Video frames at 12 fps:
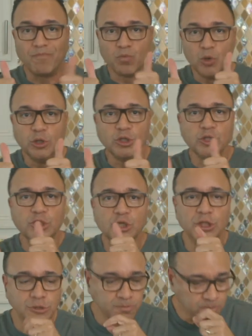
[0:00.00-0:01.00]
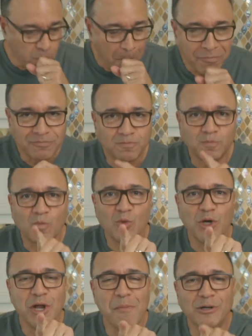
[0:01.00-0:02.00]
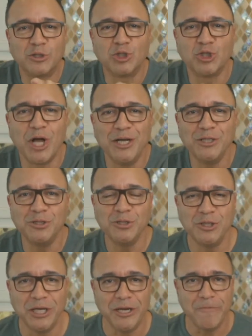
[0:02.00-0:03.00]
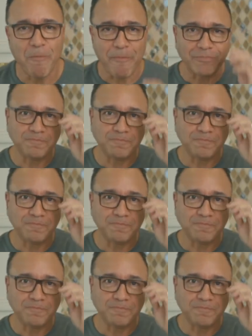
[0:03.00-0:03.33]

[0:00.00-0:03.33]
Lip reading: This is good. And I'm excited today